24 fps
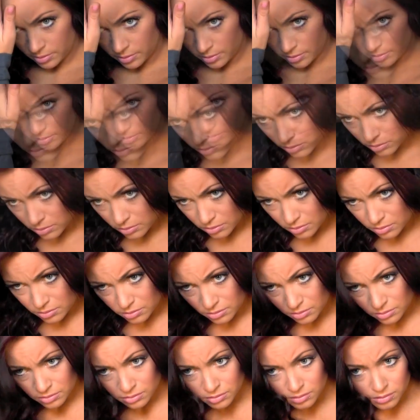
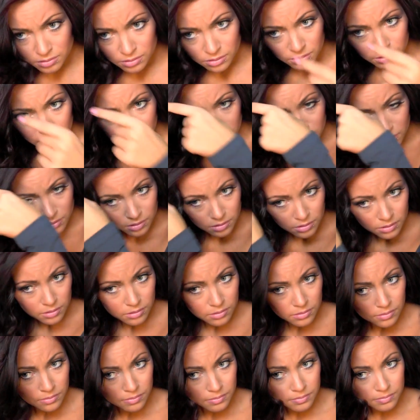
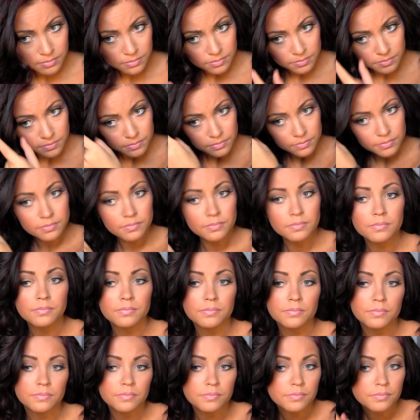
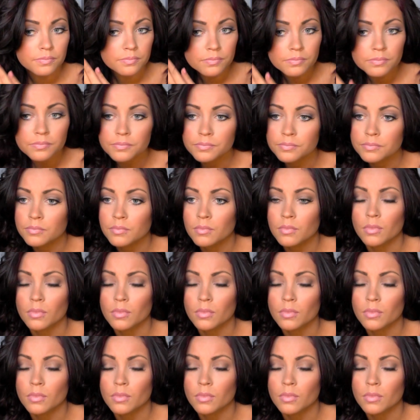No one is speaking in this clip.